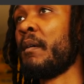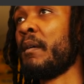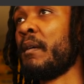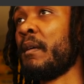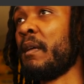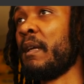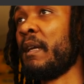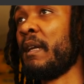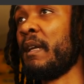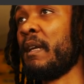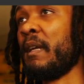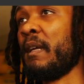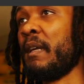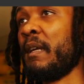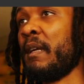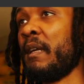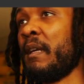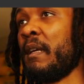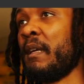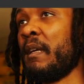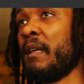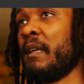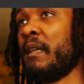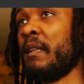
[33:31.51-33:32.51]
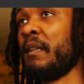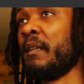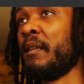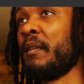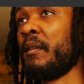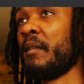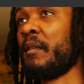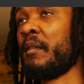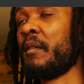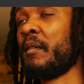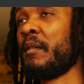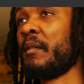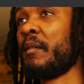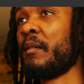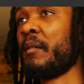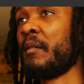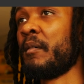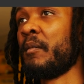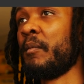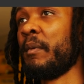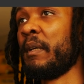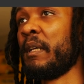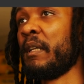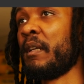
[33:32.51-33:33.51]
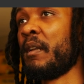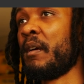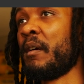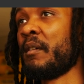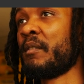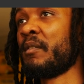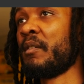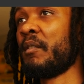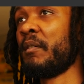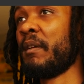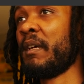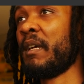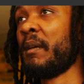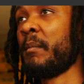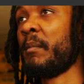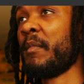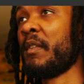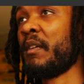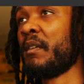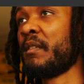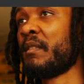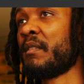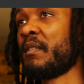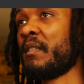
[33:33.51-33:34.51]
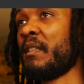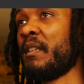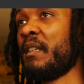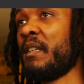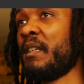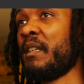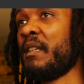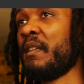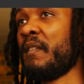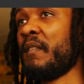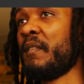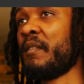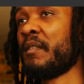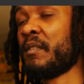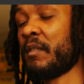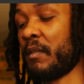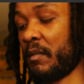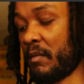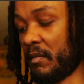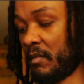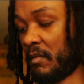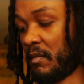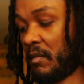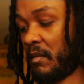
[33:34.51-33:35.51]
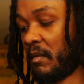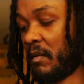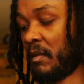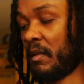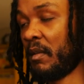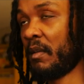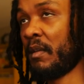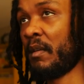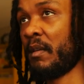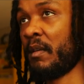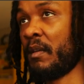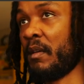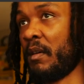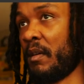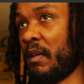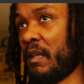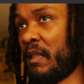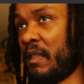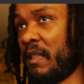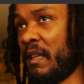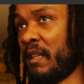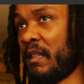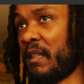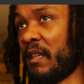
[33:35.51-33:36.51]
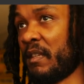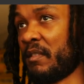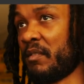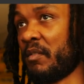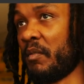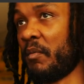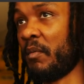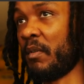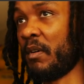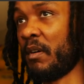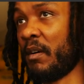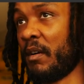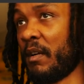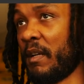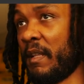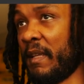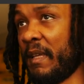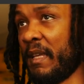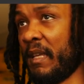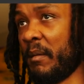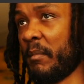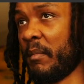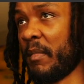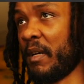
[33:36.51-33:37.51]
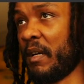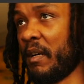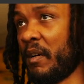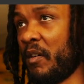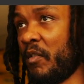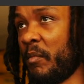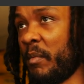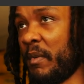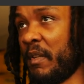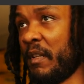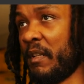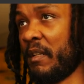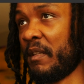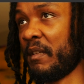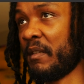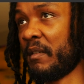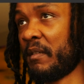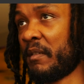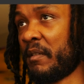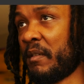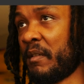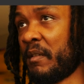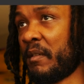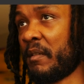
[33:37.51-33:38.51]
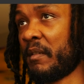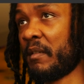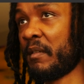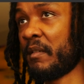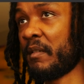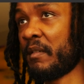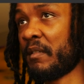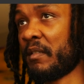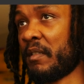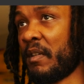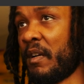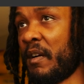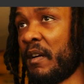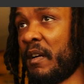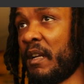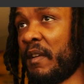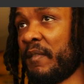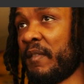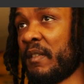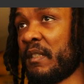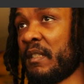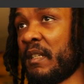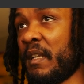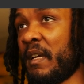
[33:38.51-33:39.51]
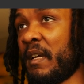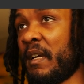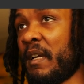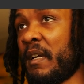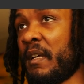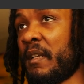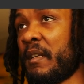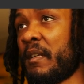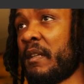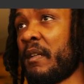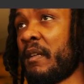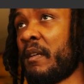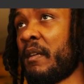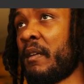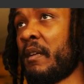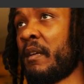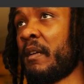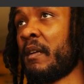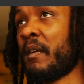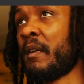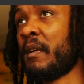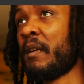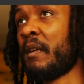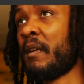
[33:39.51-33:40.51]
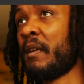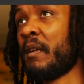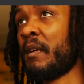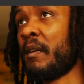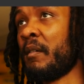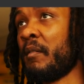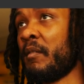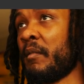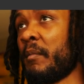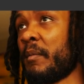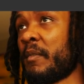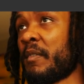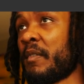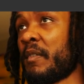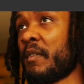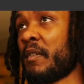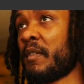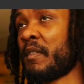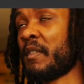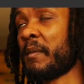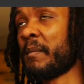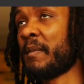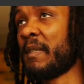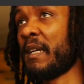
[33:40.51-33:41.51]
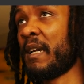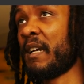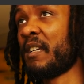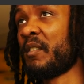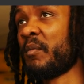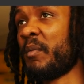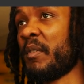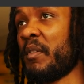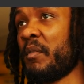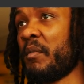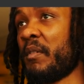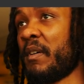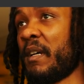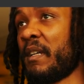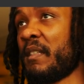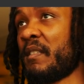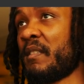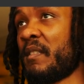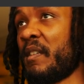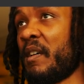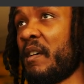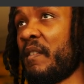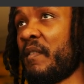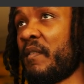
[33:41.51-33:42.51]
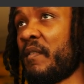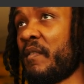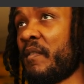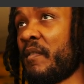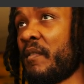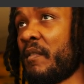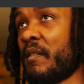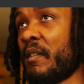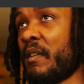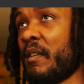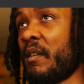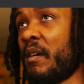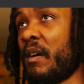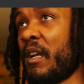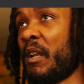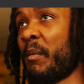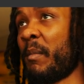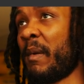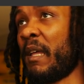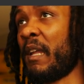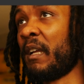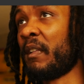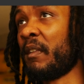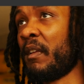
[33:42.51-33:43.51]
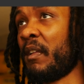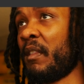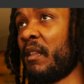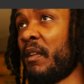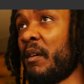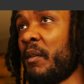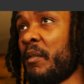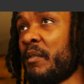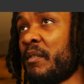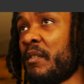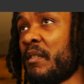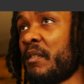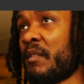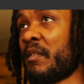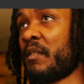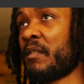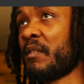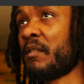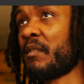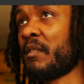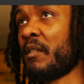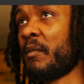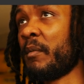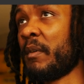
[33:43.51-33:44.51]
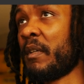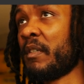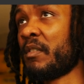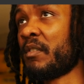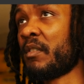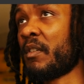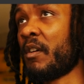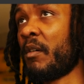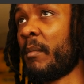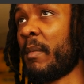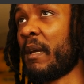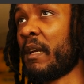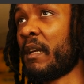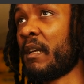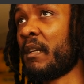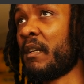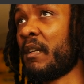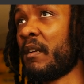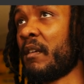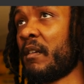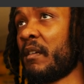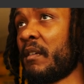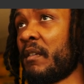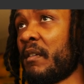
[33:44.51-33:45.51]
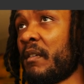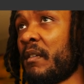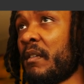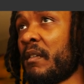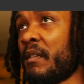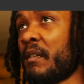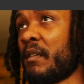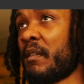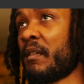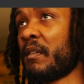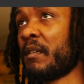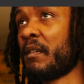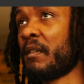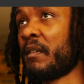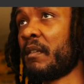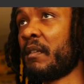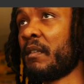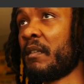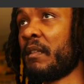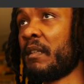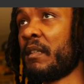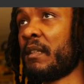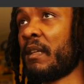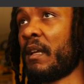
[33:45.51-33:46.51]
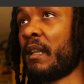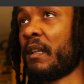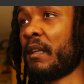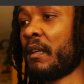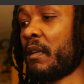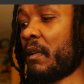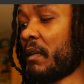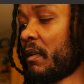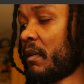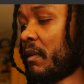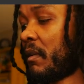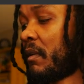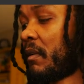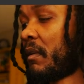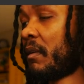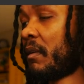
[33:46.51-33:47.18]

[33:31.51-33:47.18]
And we can also hem the sleeves. I think that's the word, hem. I hope it is. Sorry if it's not. Oops. Sometimes when you cut stuff, it automatically closes. So we can just go back in here and delete that again.